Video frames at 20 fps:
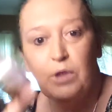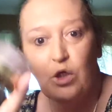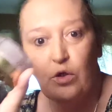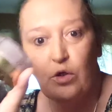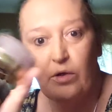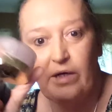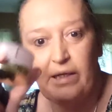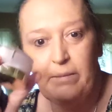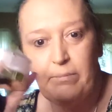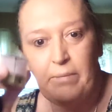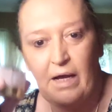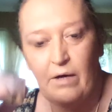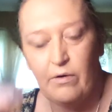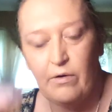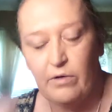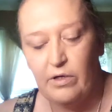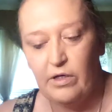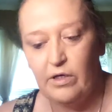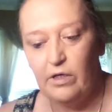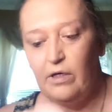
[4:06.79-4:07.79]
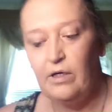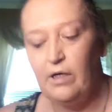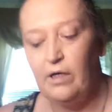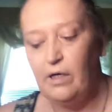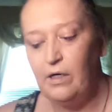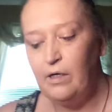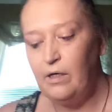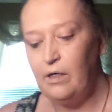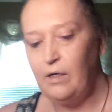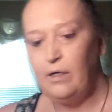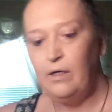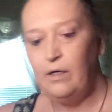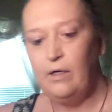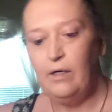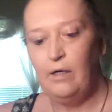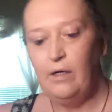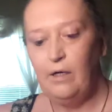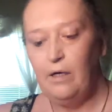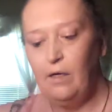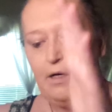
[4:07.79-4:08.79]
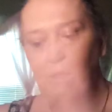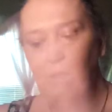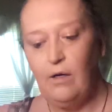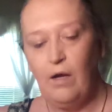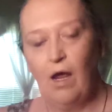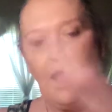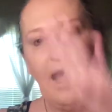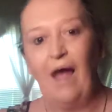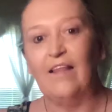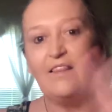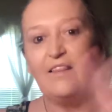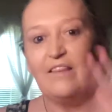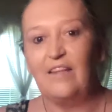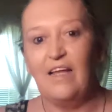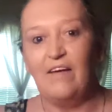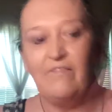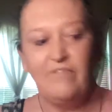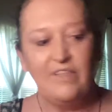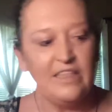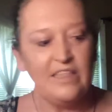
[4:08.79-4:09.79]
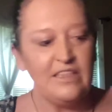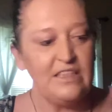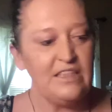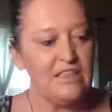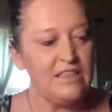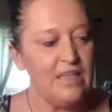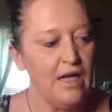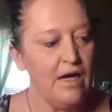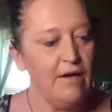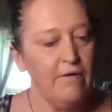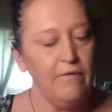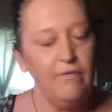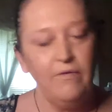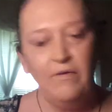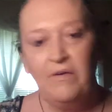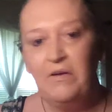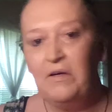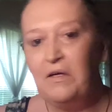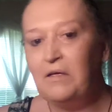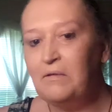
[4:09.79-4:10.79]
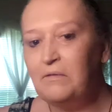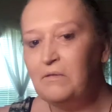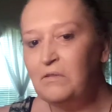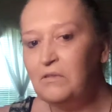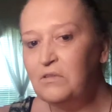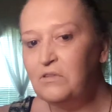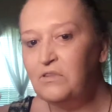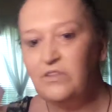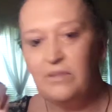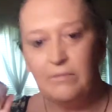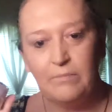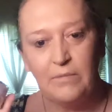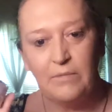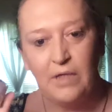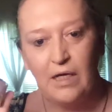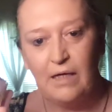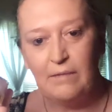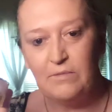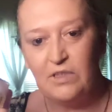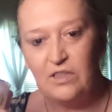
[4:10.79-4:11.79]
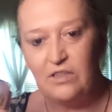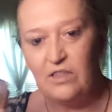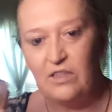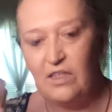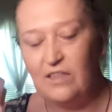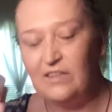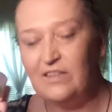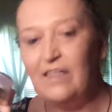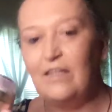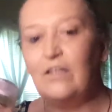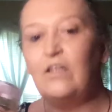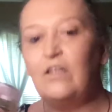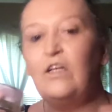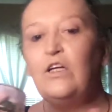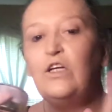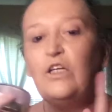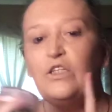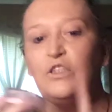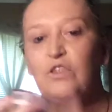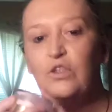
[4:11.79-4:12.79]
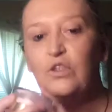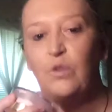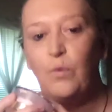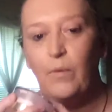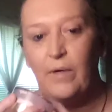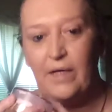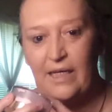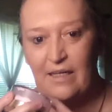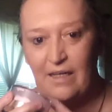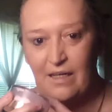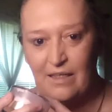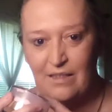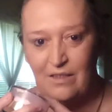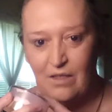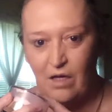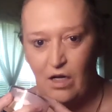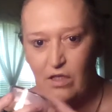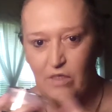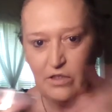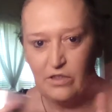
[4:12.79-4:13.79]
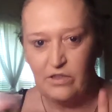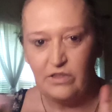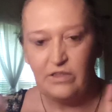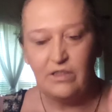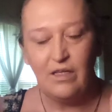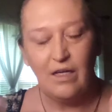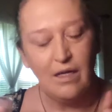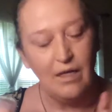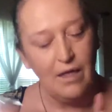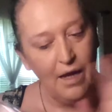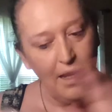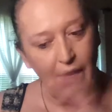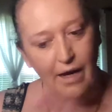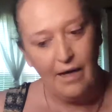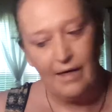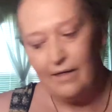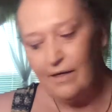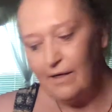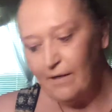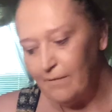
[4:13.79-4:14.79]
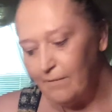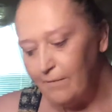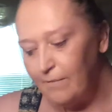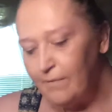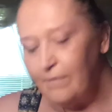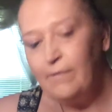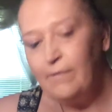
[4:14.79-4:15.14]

Blurring Powder. I love this stuff. Sometimes it's on sale. $29. I know.